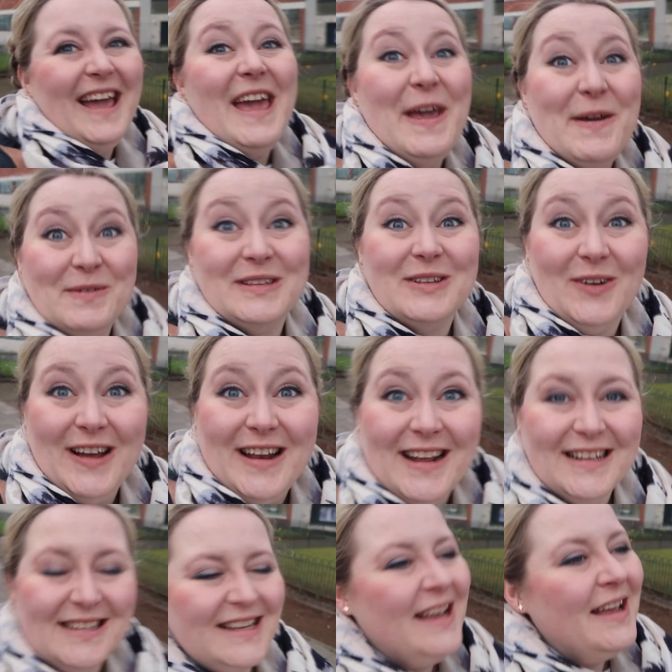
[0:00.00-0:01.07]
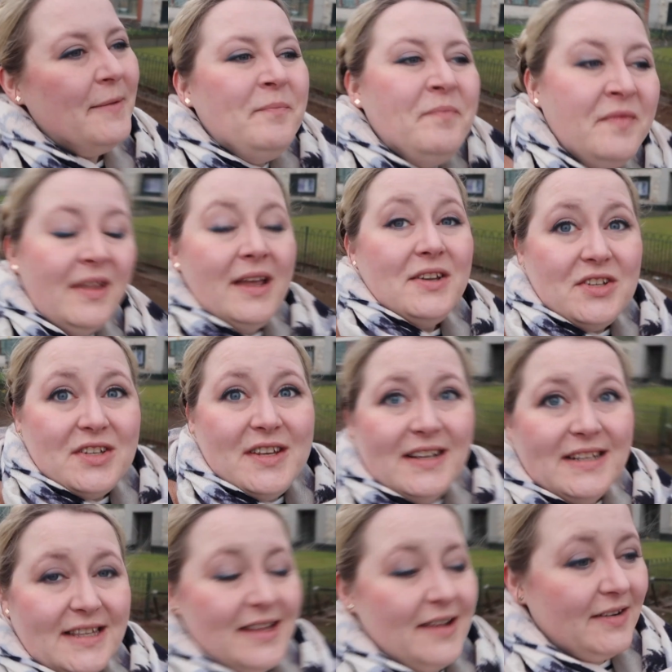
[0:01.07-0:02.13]
It was quite nice. It was just
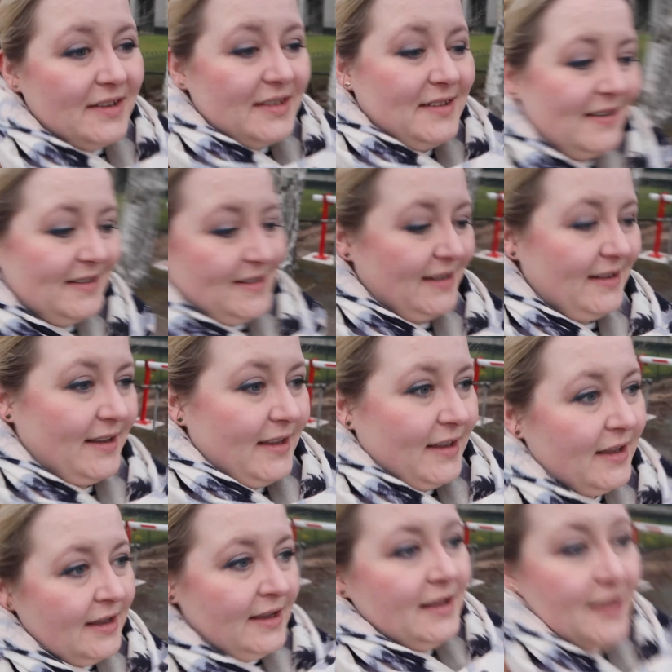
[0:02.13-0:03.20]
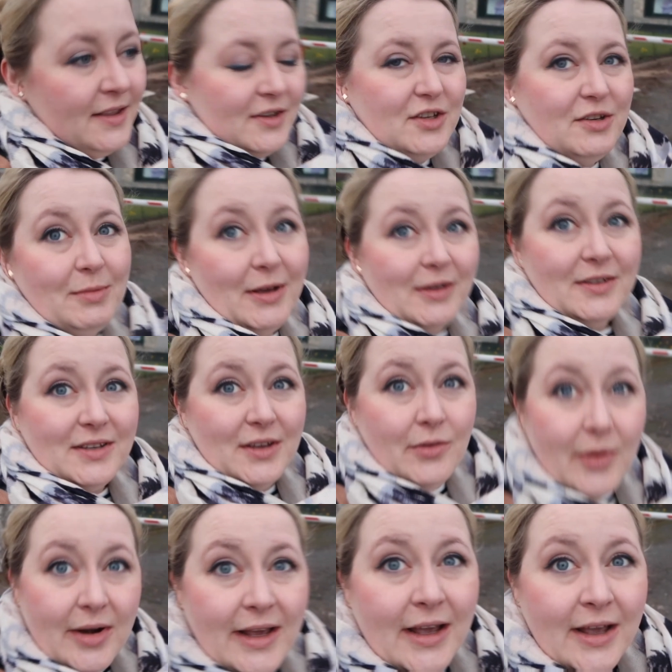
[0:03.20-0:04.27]
nice in there. It's nice to see like the two blokes who
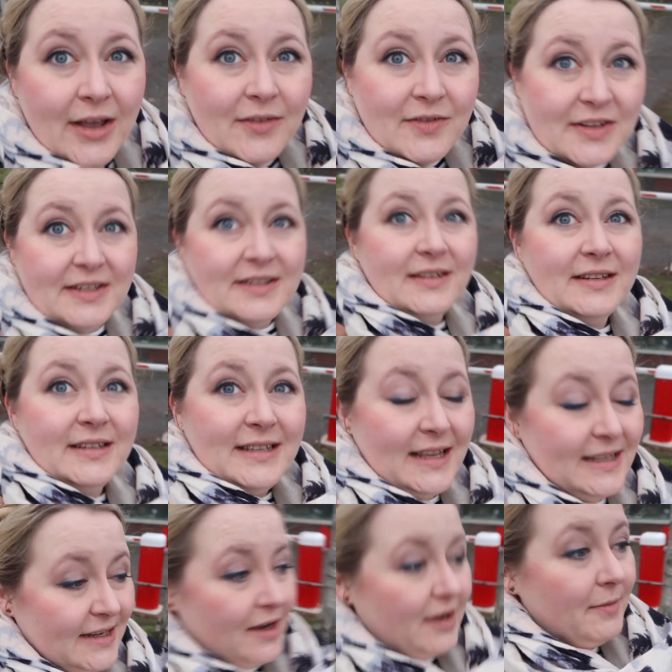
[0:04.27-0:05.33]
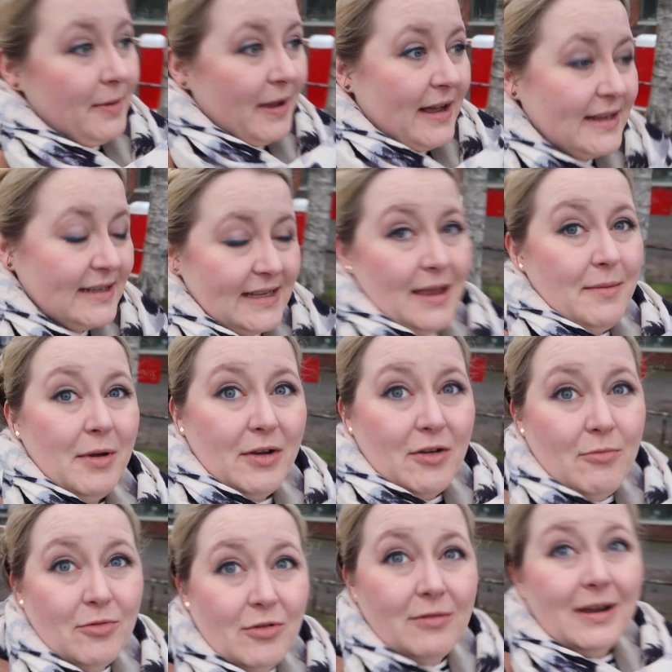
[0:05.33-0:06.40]
are running it just set it up as a
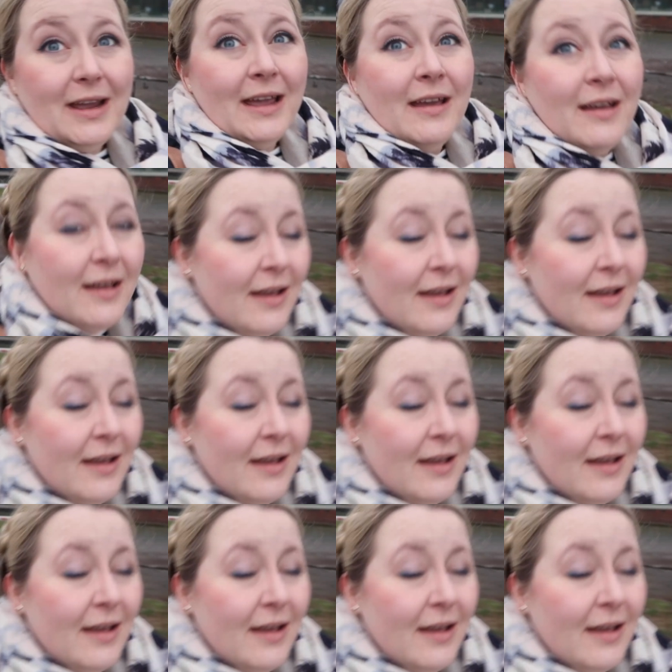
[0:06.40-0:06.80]
microbrewery,